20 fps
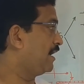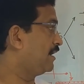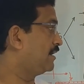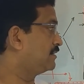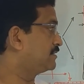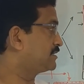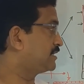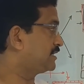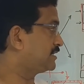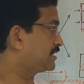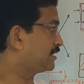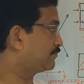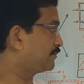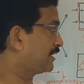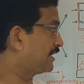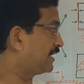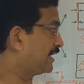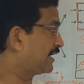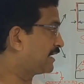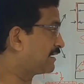See
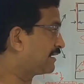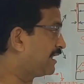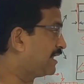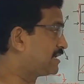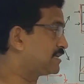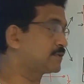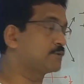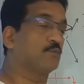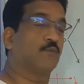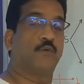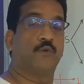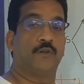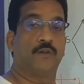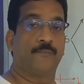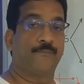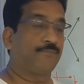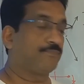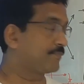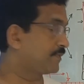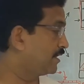something like glass wool,
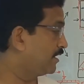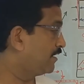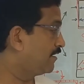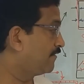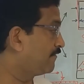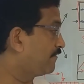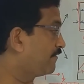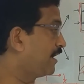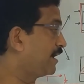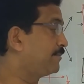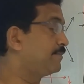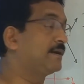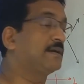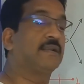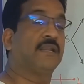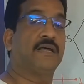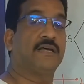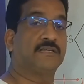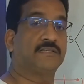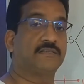
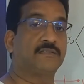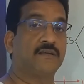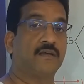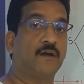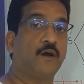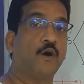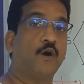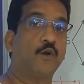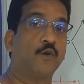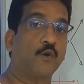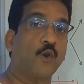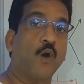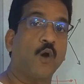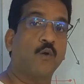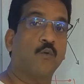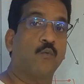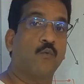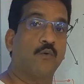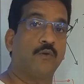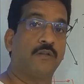fiberglass,
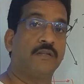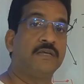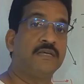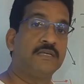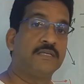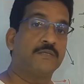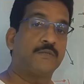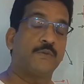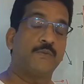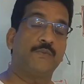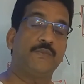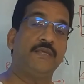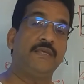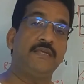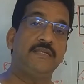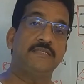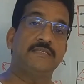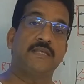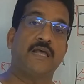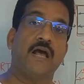rock wool. So
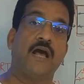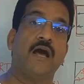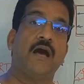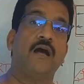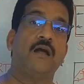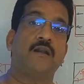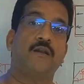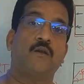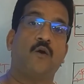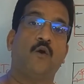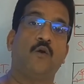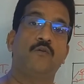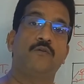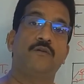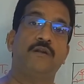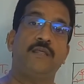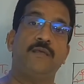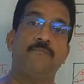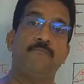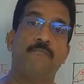these are
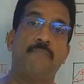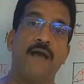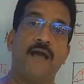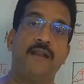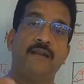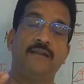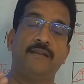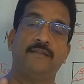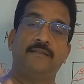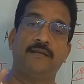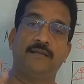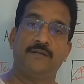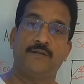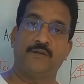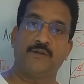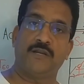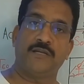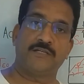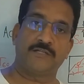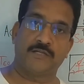already banned in the
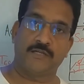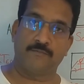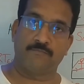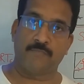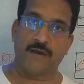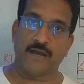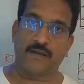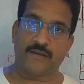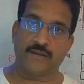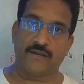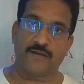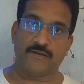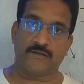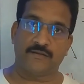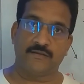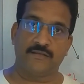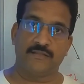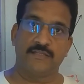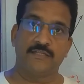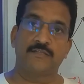international market.
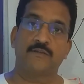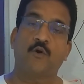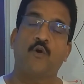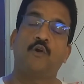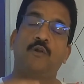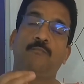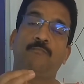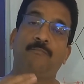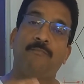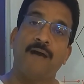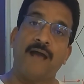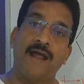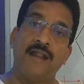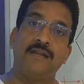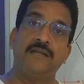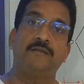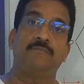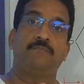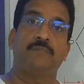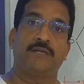These are all
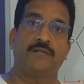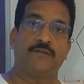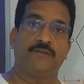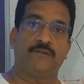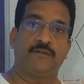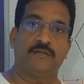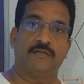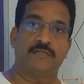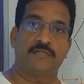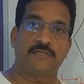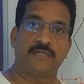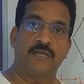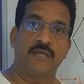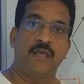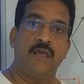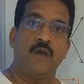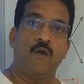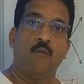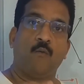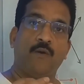banned materials.
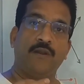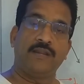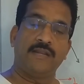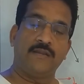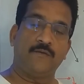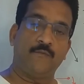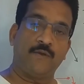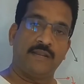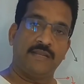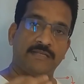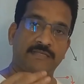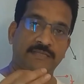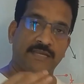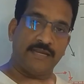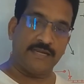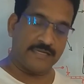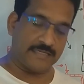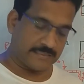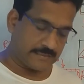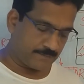When I say
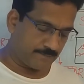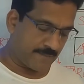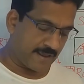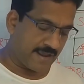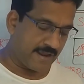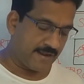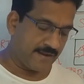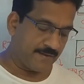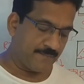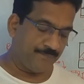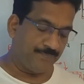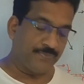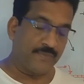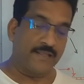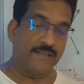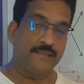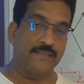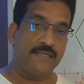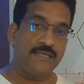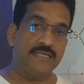it is banned,
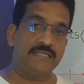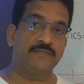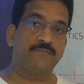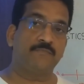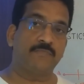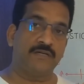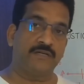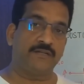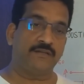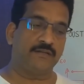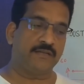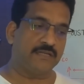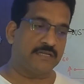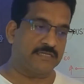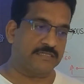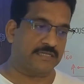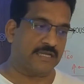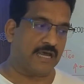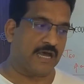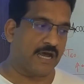these
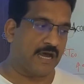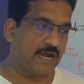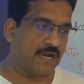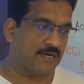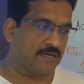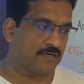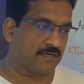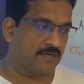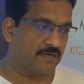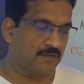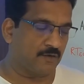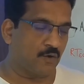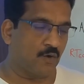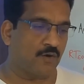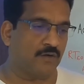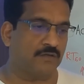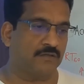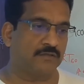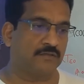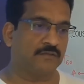materials are
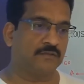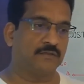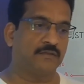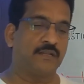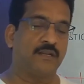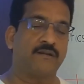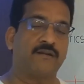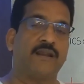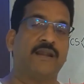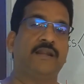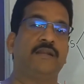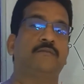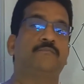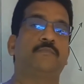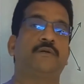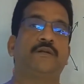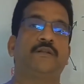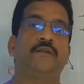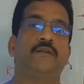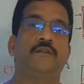not the right
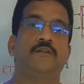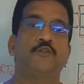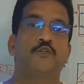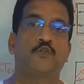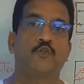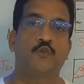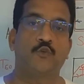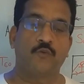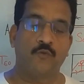materials